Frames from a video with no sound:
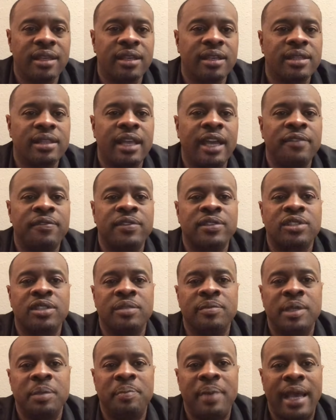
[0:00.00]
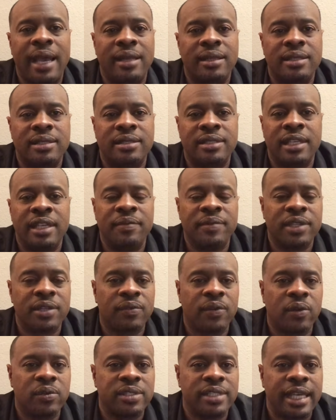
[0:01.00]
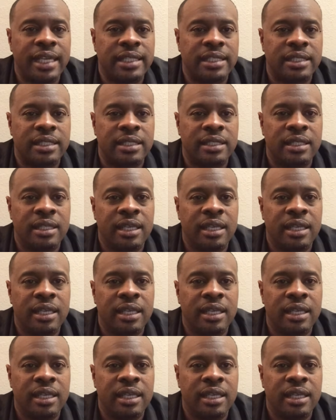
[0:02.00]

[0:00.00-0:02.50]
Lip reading: in life is going to be balanced, even a rotation.